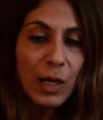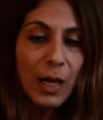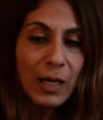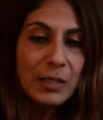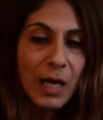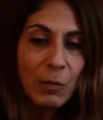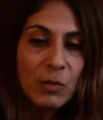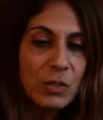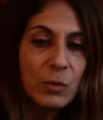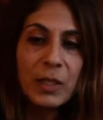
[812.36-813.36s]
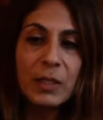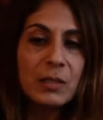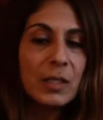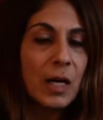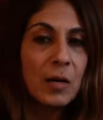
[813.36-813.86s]
And I was doing
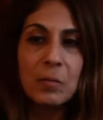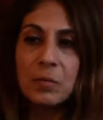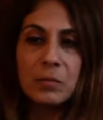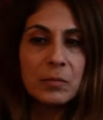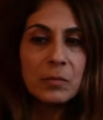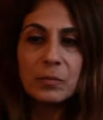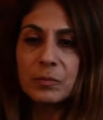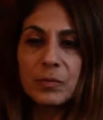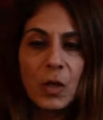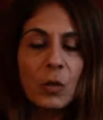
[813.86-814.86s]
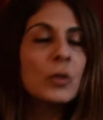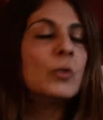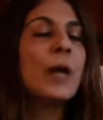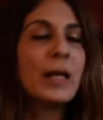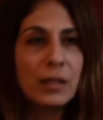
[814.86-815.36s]
it on a
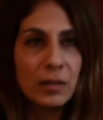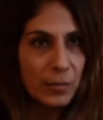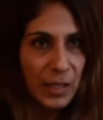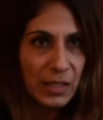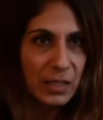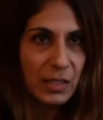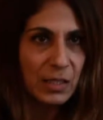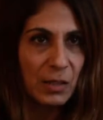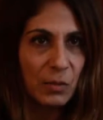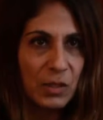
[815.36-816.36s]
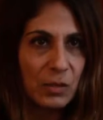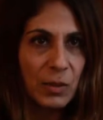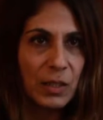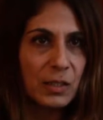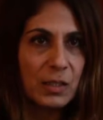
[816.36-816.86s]
regular basis. I was
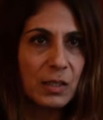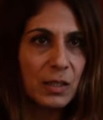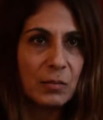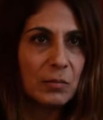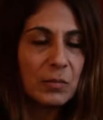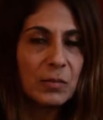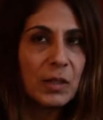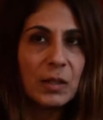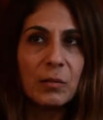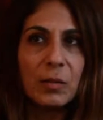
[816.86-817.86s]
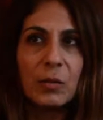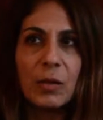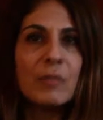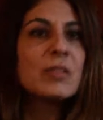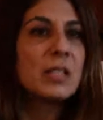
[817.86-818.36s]
doing it
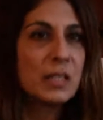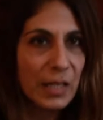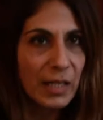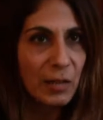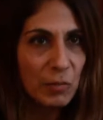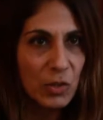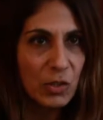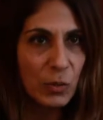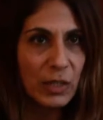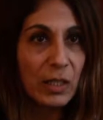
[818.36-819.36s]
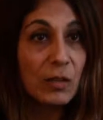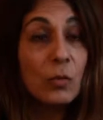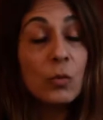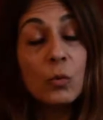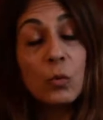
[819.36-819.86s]
ever since I came to Sweden
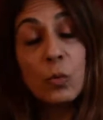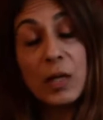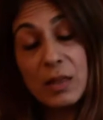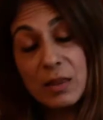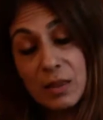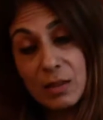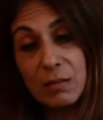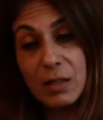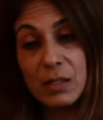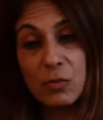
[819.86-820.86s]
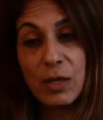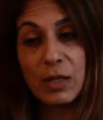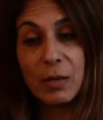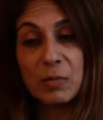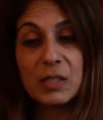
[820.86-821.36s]
with the
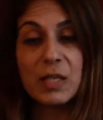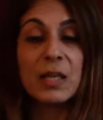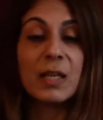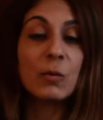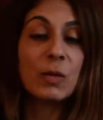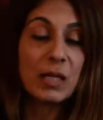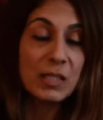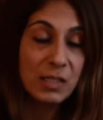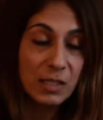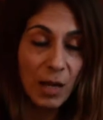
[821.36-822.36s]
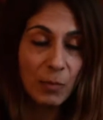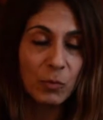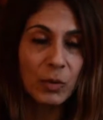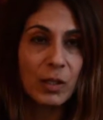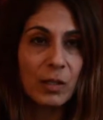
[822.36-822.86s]
Israeli embassy, and then when I stopped
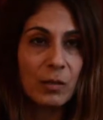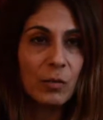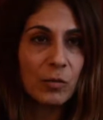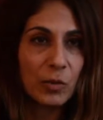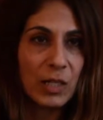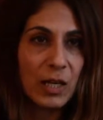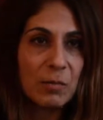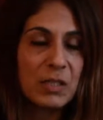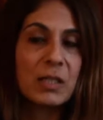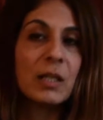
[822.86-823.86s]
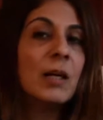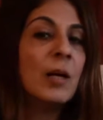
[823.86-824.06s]
working for the embassy,